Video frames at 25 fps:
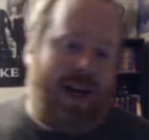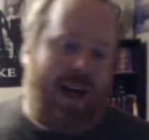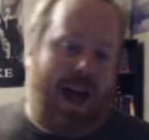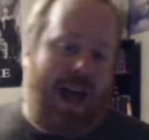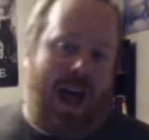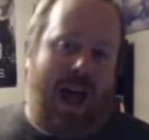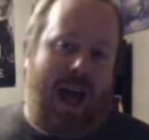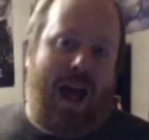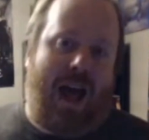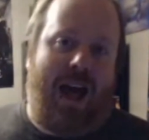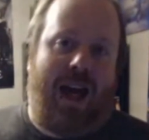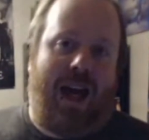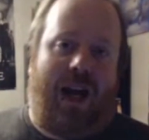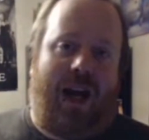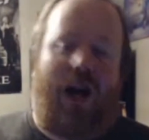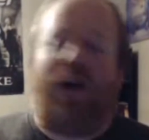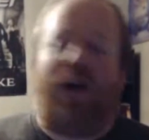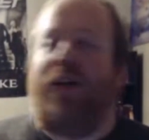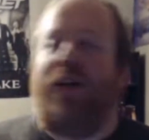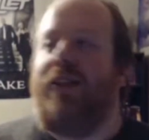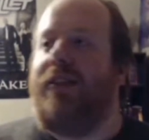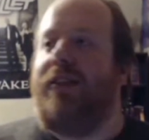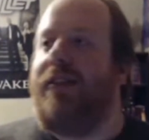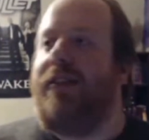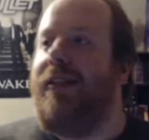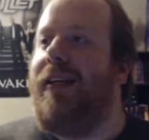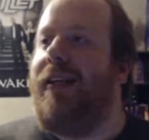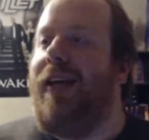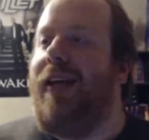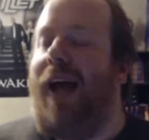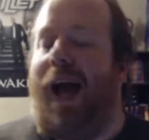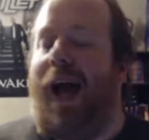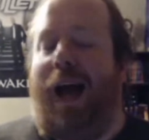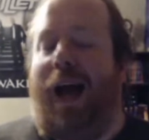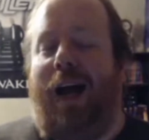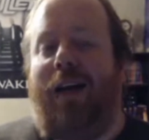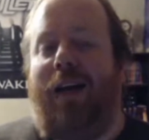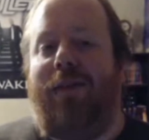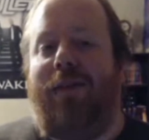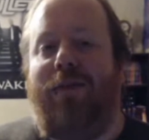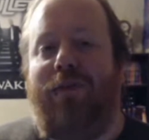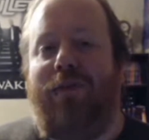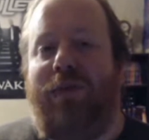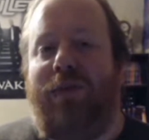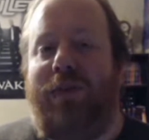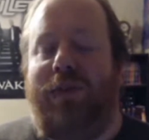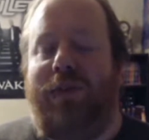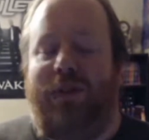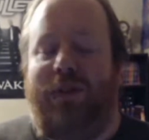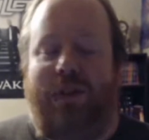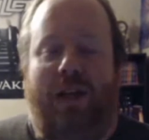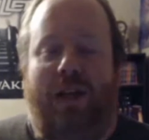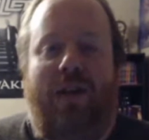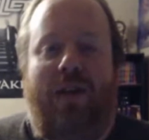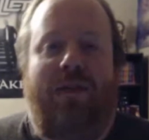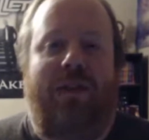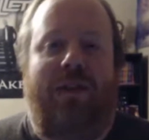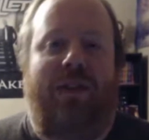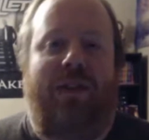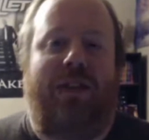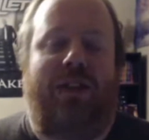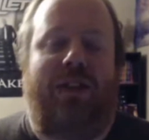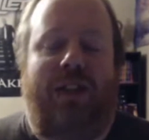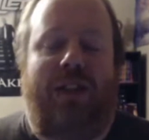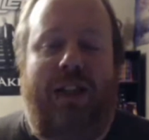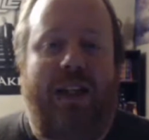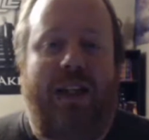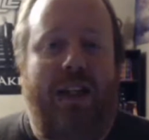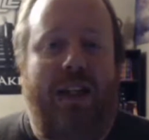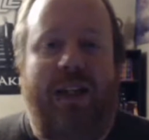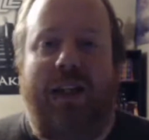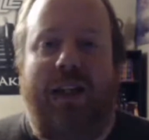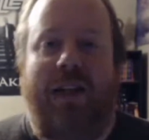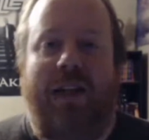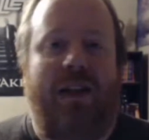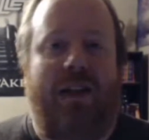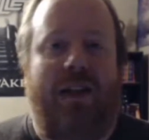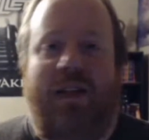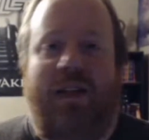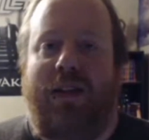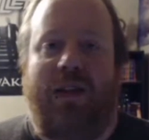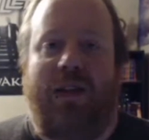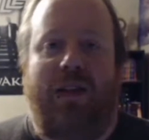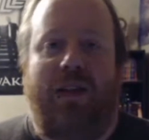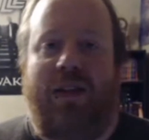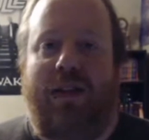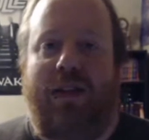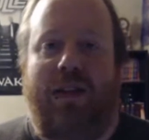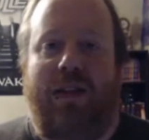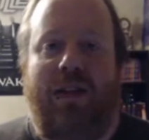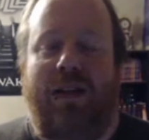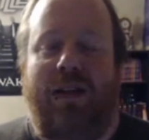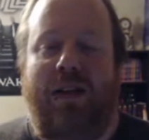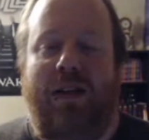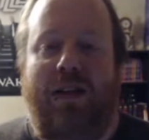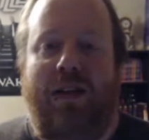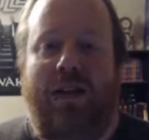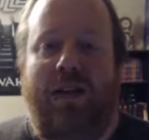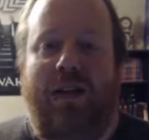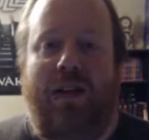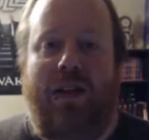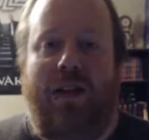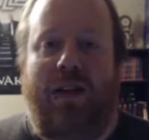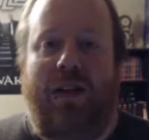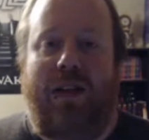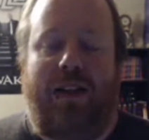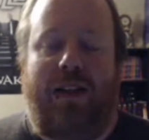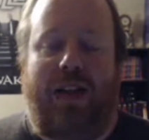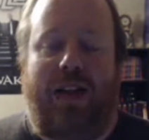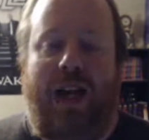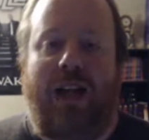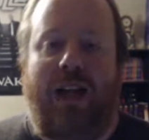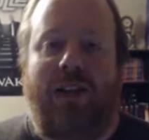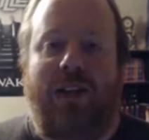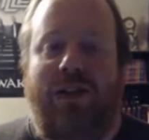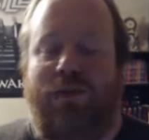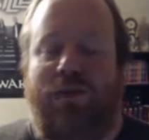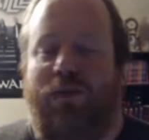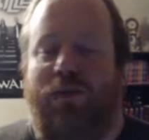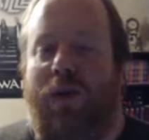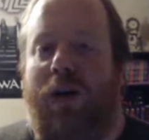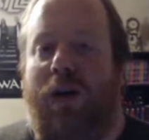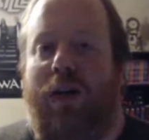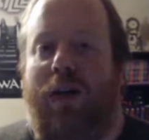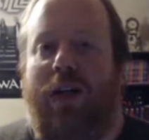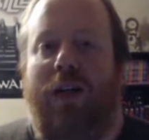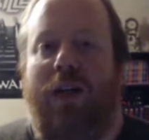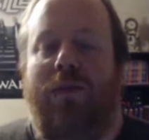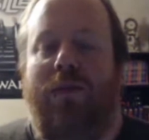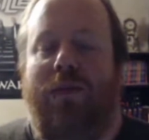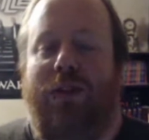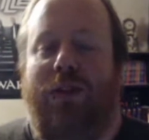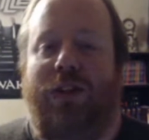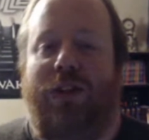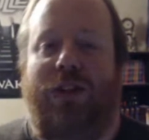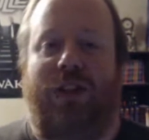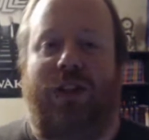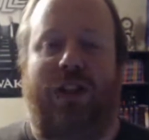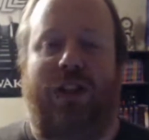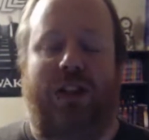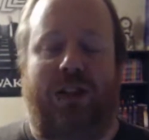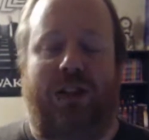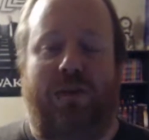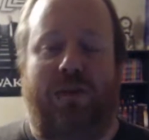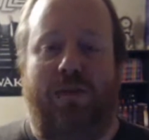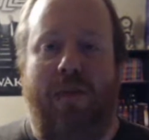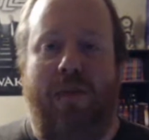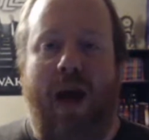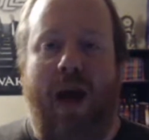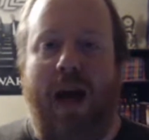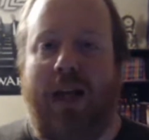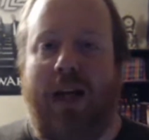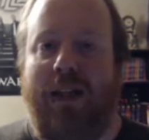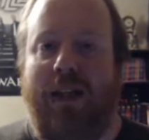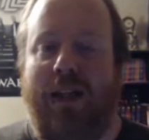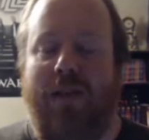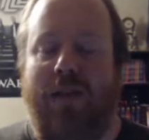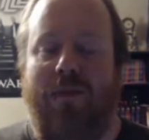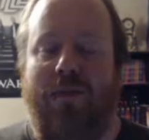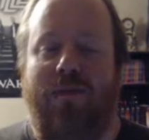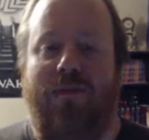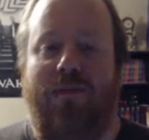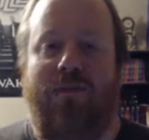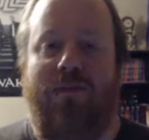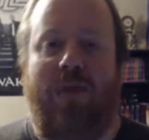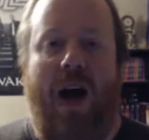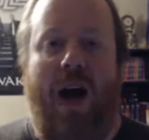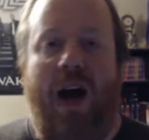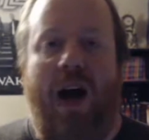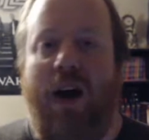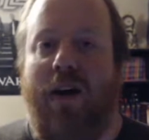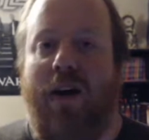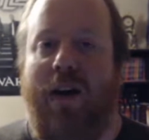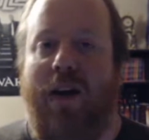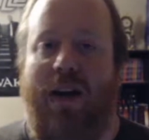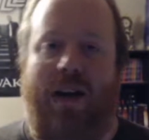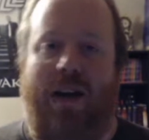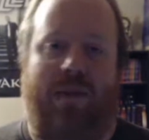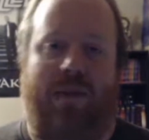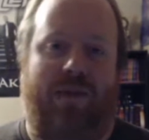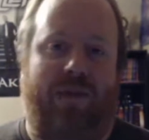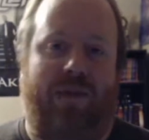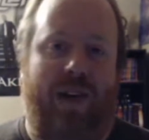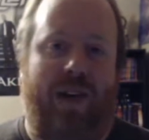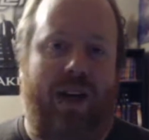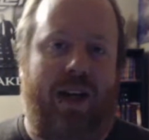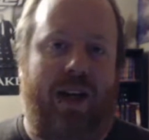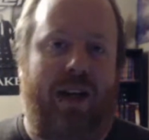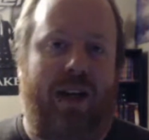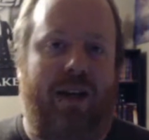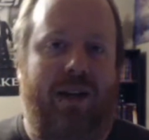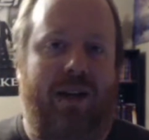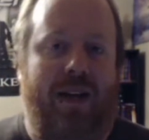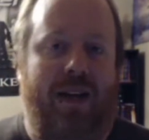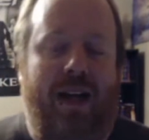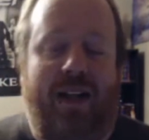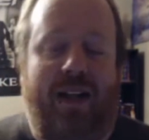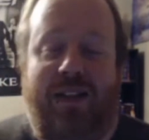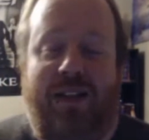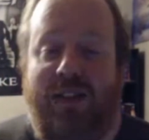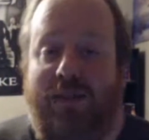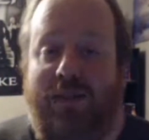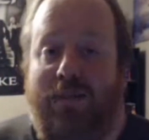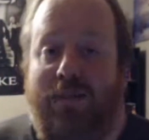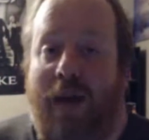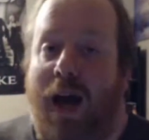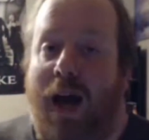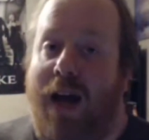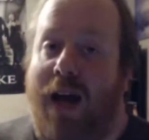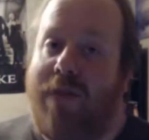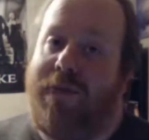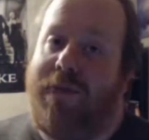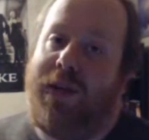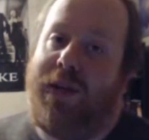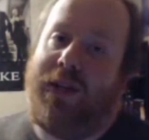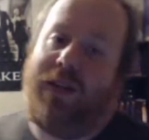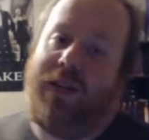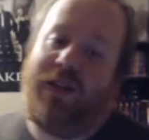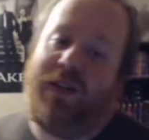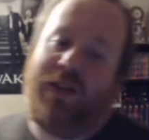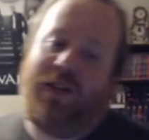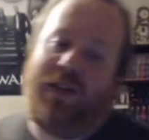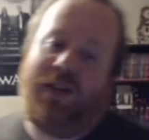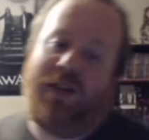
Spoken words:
And honestly, I would love to see Kay just walk up and just smack the fire out of Fade. That's just my opinion.